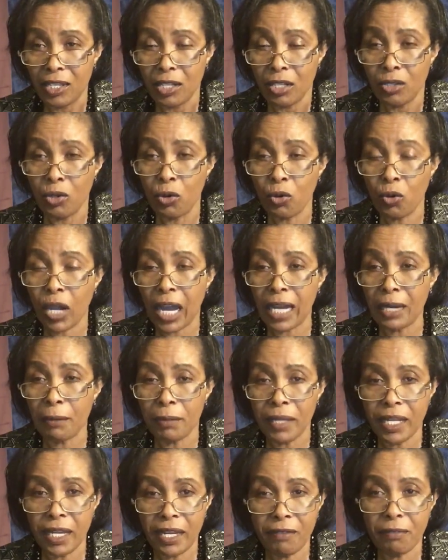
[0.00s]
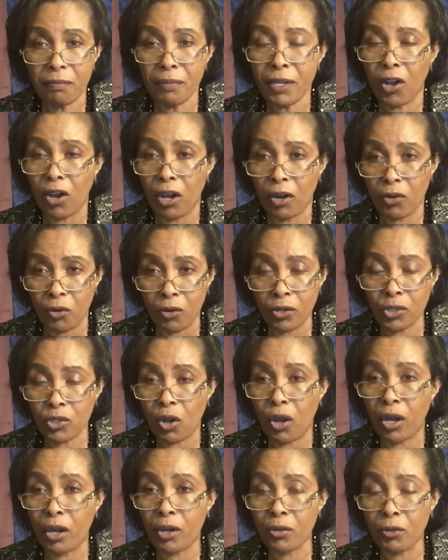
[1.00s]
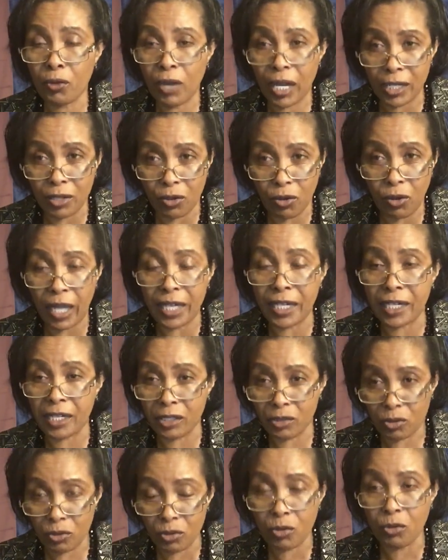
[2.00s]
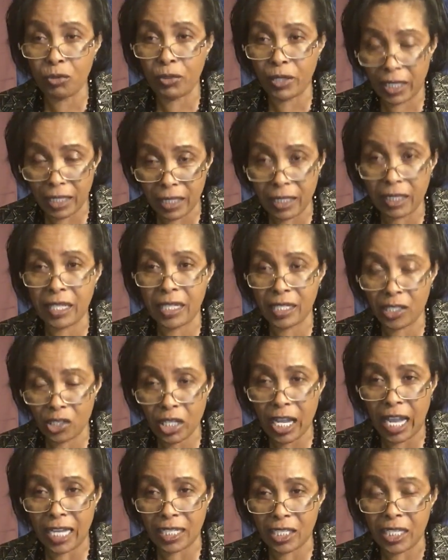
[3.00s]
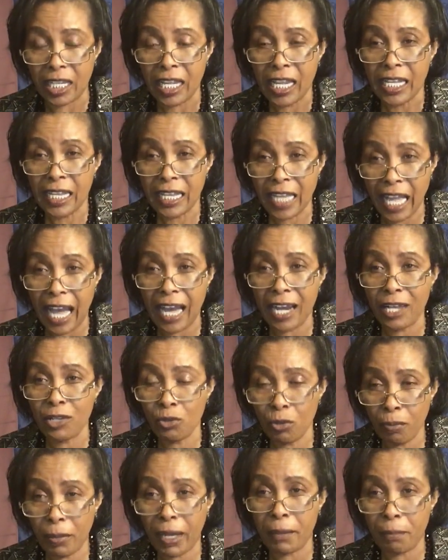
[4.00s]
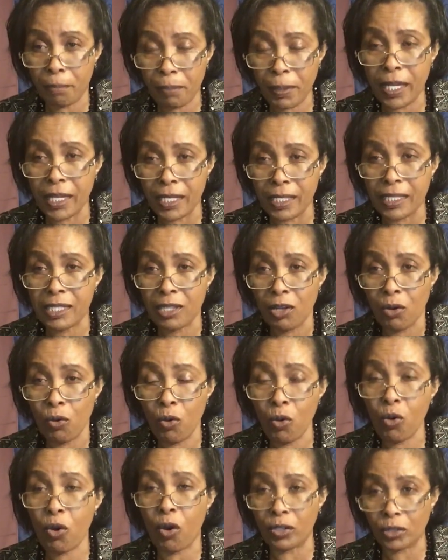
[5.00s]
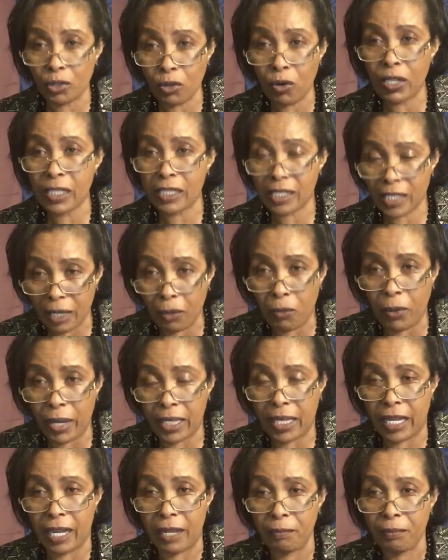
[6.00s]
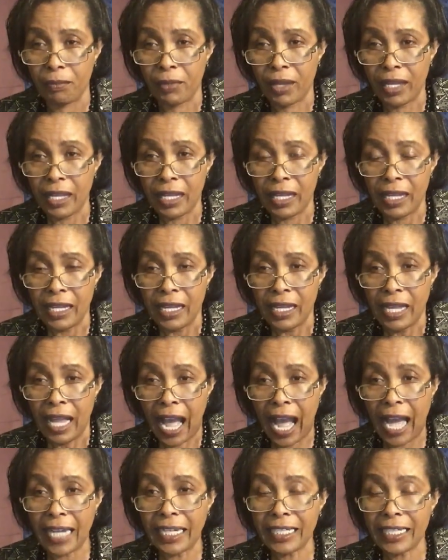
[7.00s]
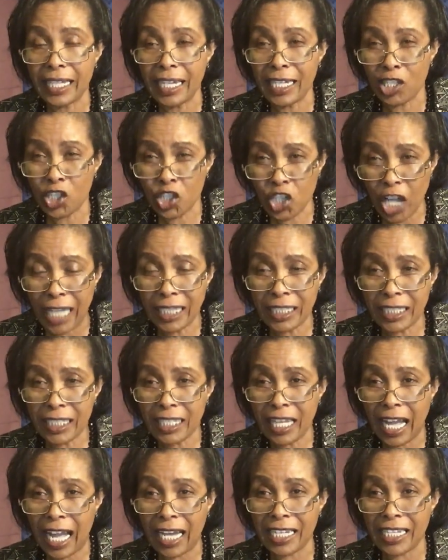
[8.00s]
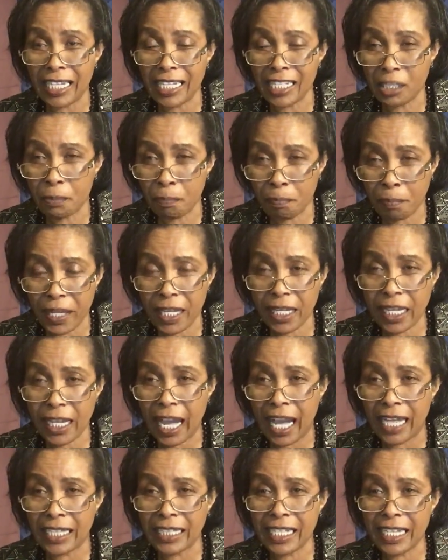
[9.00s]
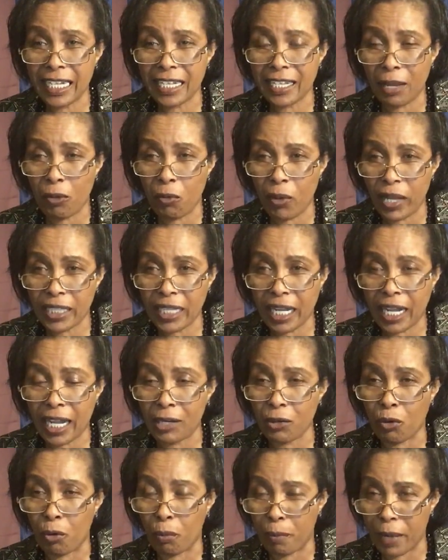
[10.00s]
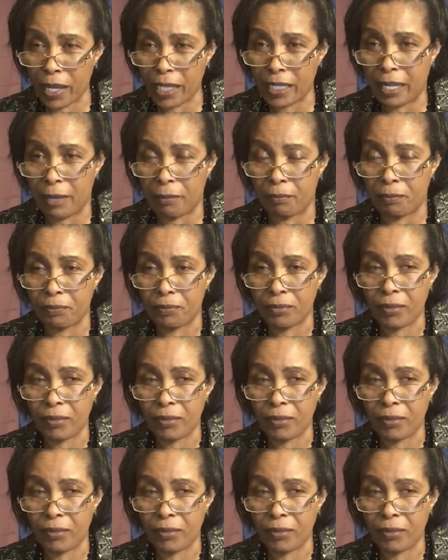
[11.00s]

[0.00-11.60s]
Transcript: You can believe me or not, or you can go and do the, the research. They are human beings who controls the weather. And they chant and they speak until the weather can obey them.